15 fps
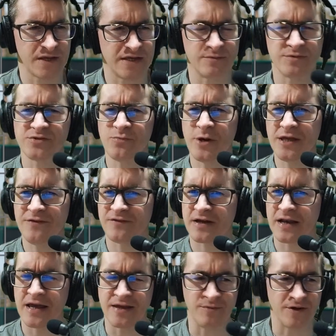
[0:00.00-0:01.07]
was a waiver
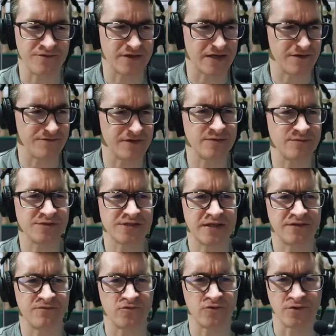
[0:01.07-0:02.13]
claim. I think he was at
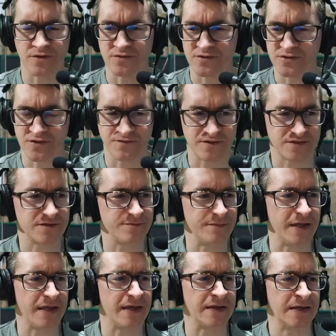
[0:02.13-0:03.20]
the Royals off the top of
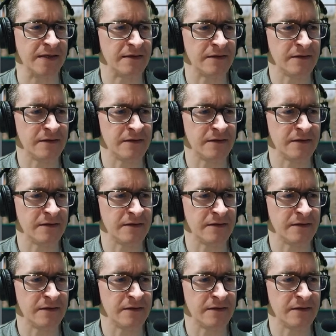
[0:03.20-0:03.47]
my head,